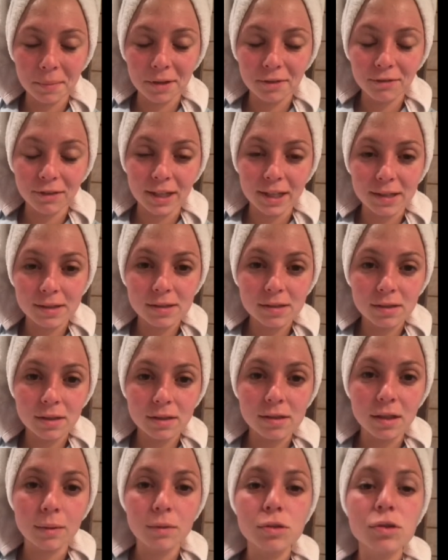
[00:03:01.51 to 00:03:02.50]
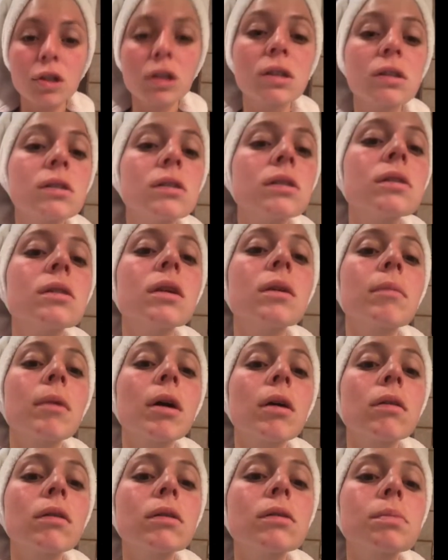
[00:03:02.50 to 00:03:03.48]
face, because I was trying to steam
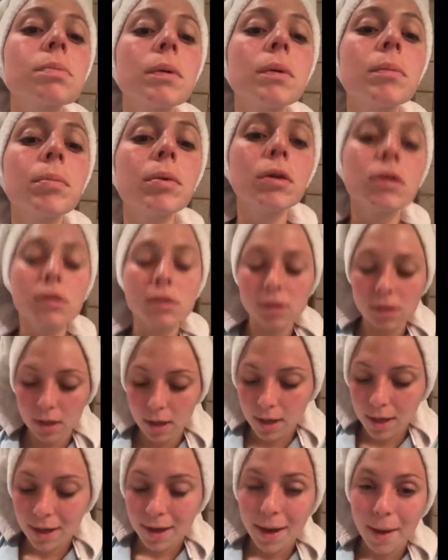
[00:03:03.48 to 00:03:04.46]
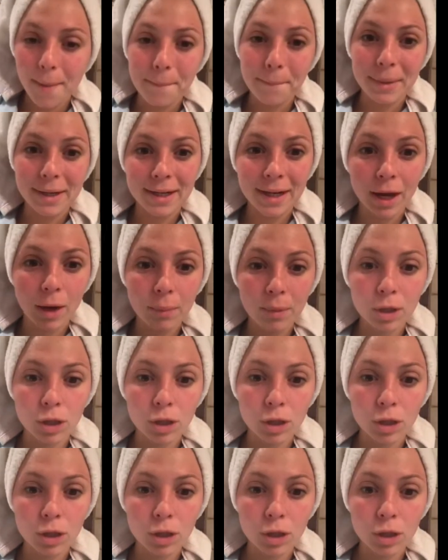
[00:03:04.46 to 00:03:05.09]
out these pimples. But now I'm gonna